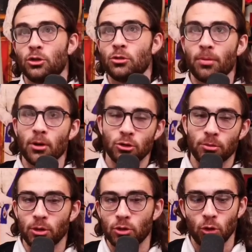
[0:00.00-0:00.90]
he's
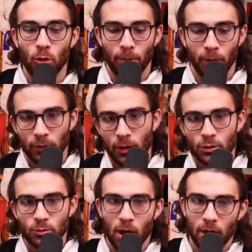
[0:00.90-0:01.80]
supposed to be stupid.
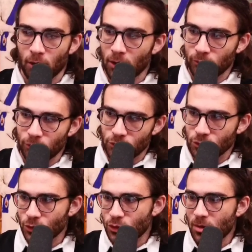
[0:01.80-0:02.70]
That's why all of
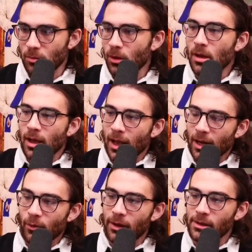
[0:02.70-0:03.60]
this is acceptable.
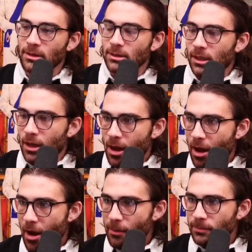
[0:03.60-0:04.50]
Anyway,
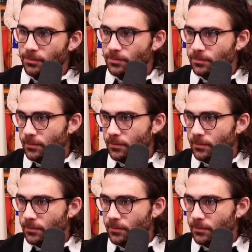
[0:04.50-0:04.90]
um,